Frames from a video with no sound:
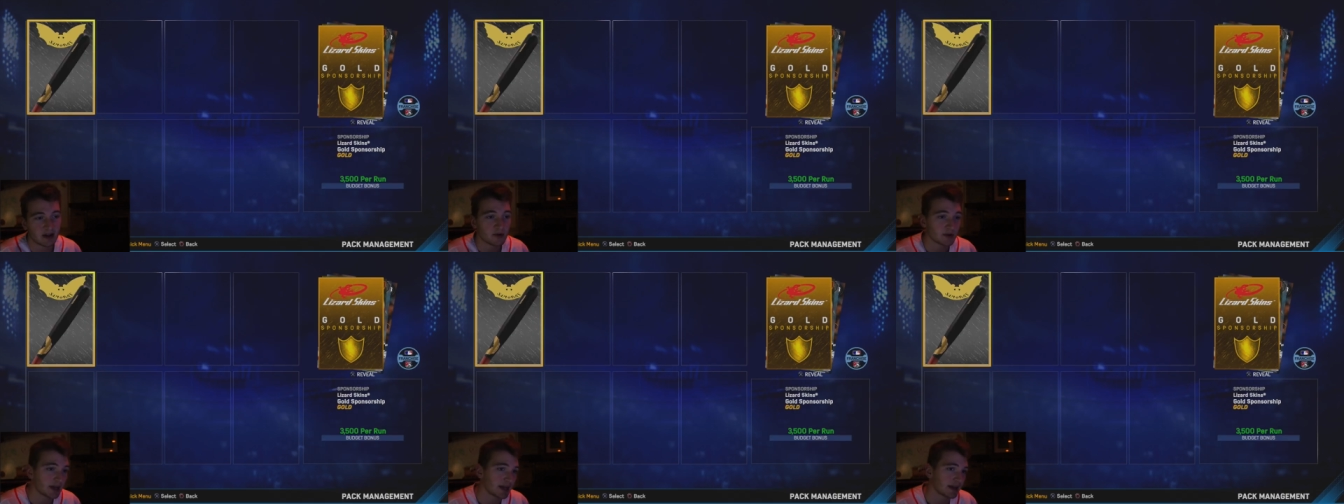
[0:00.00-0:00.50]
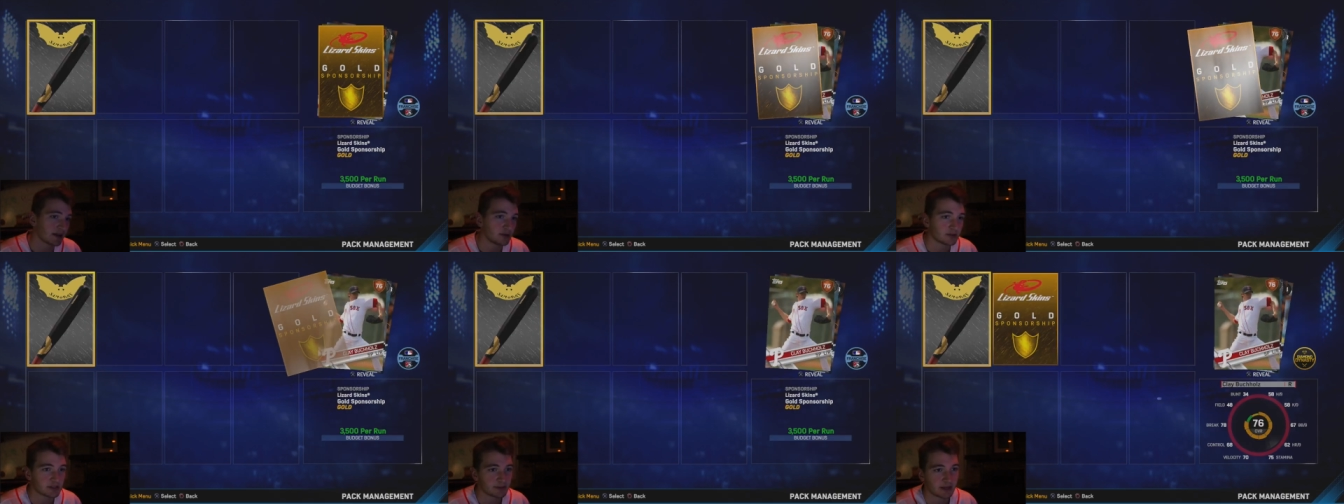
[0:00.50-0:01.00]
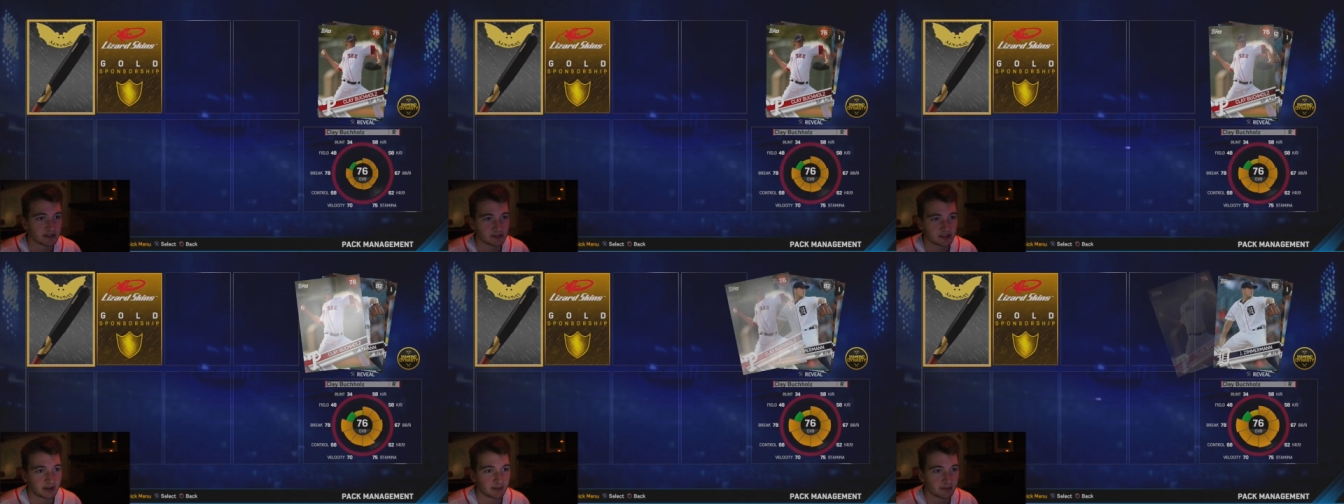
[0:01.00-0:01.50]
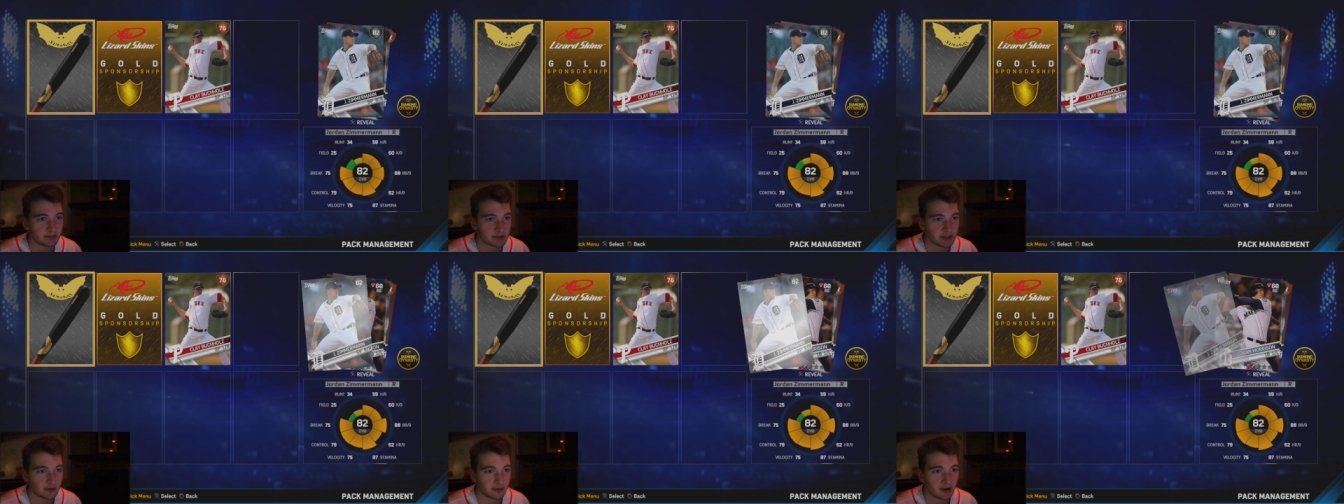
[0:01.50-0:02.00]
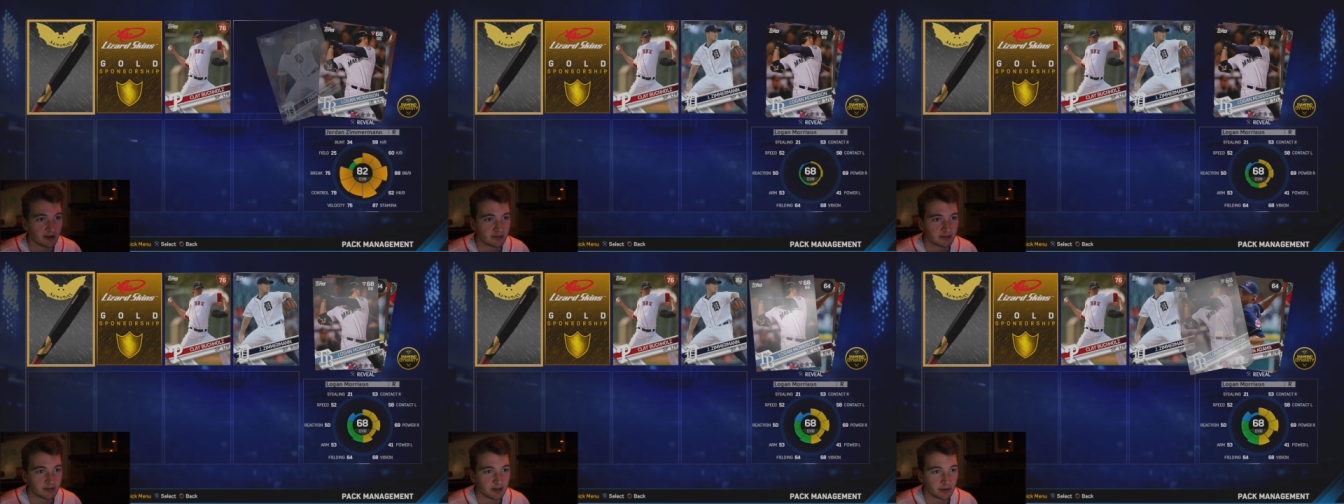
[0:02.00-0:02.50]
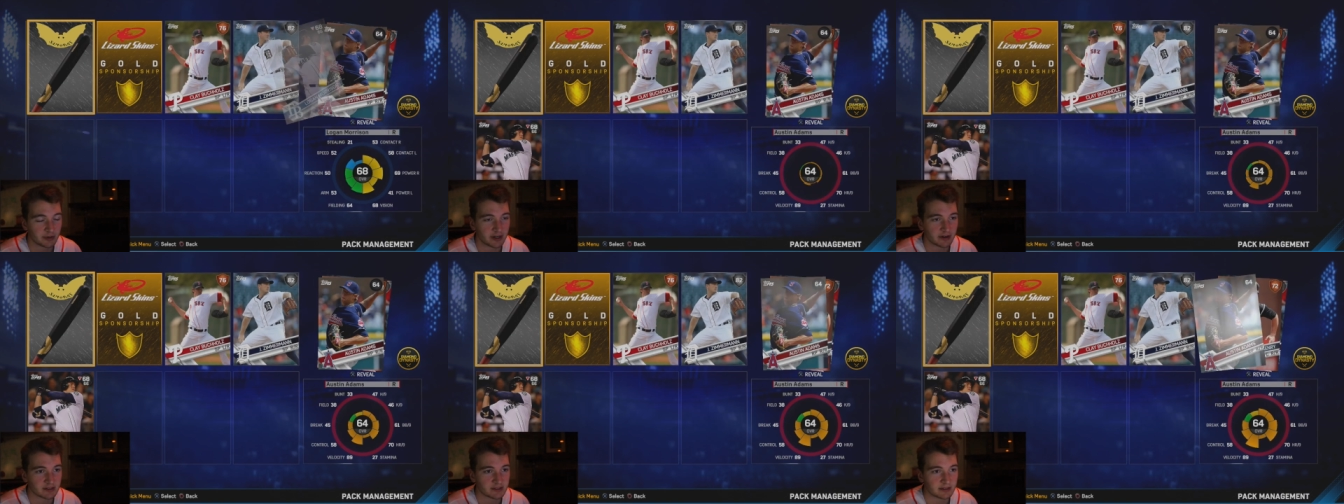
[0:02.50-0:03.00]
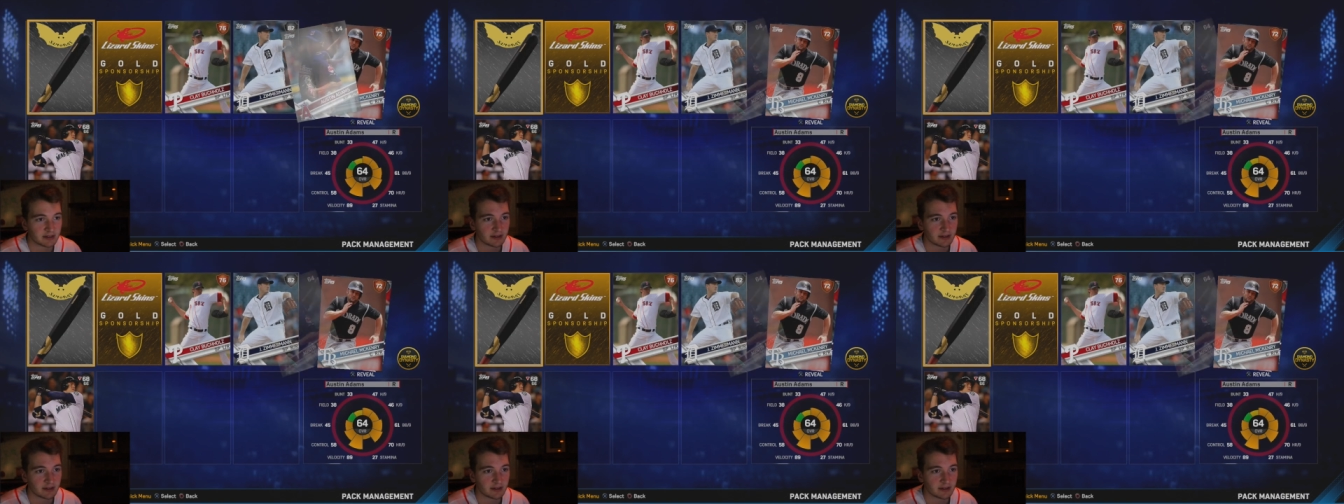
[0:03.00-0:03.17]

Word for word: Okay, gold sponsorship. Screw off. No one cares.